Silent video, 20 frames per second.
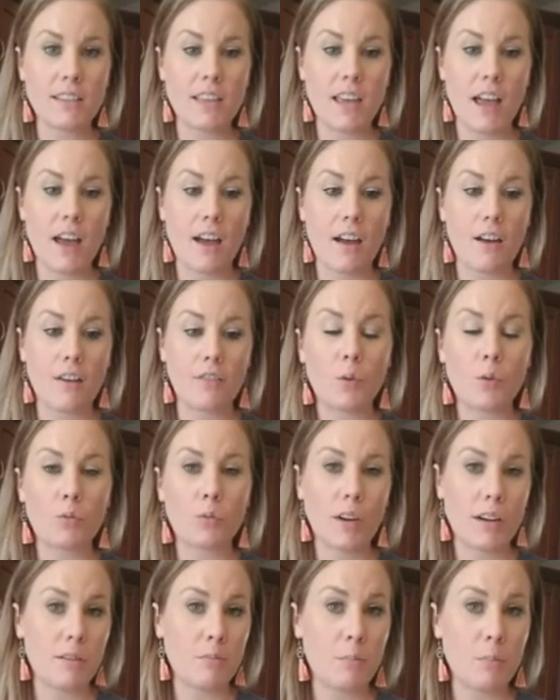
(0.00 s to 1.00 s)
that have
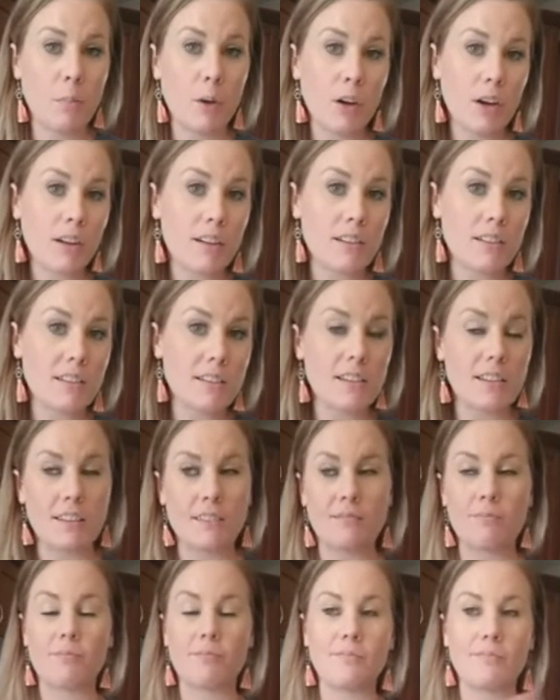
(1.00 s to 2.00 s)
written books,
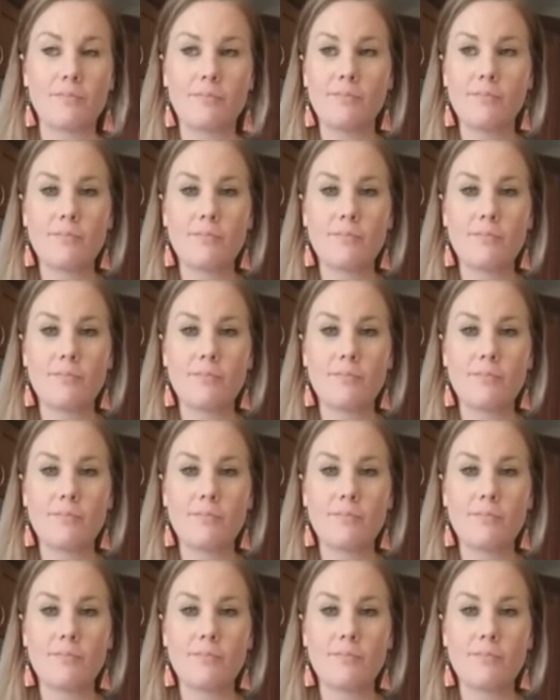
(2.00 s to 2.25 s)
and